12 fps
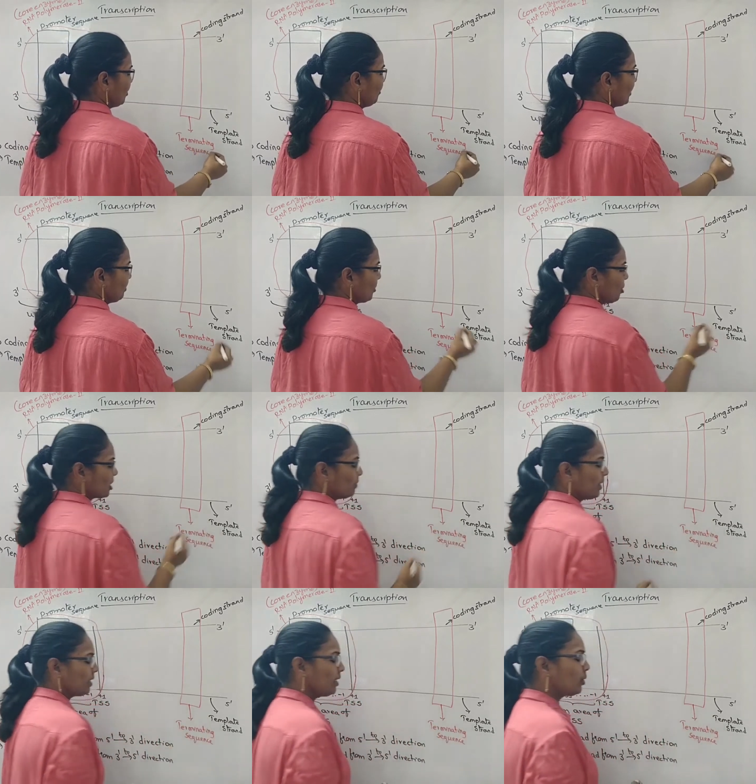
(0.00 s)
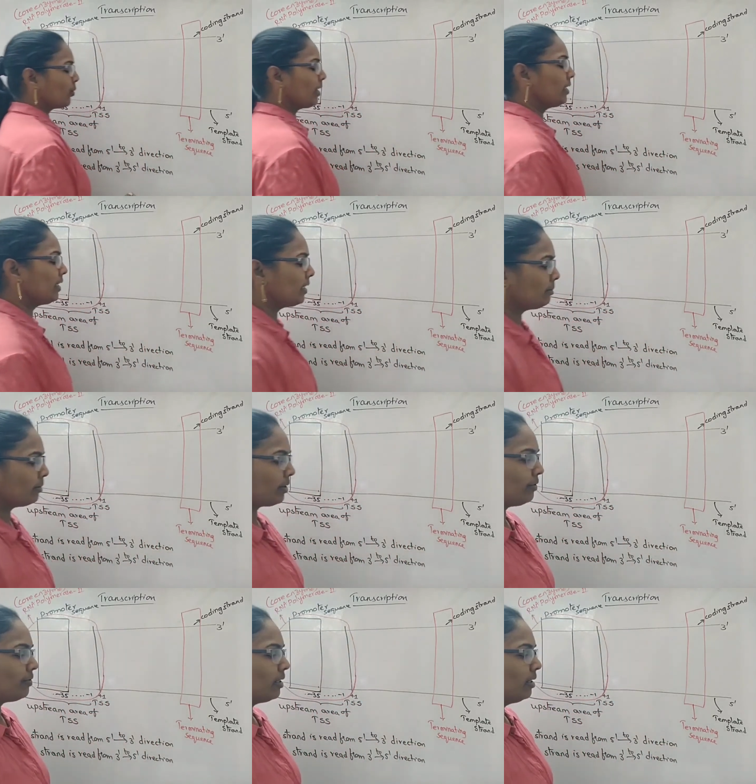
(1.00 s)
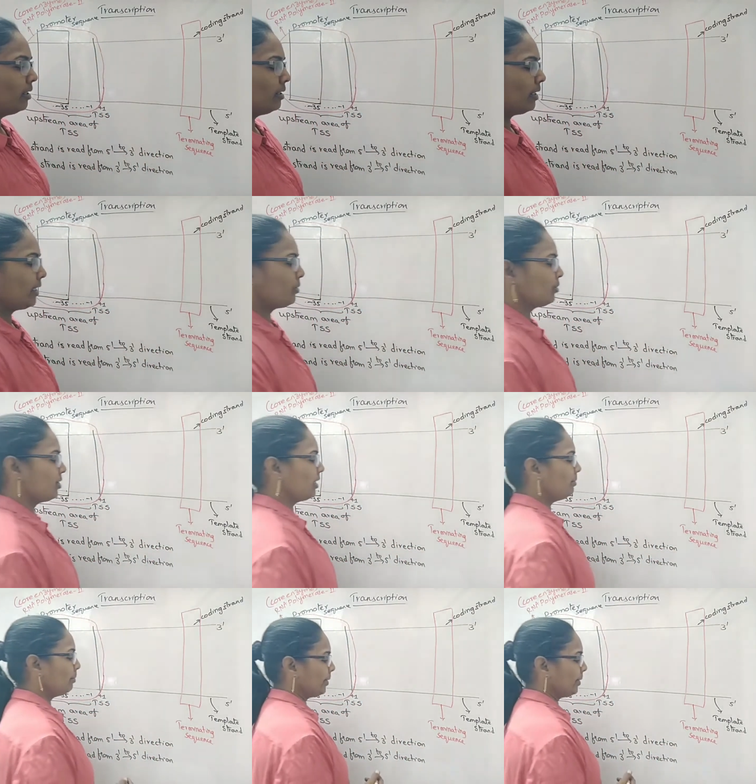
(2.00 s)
of approximately 20 number of nitrogen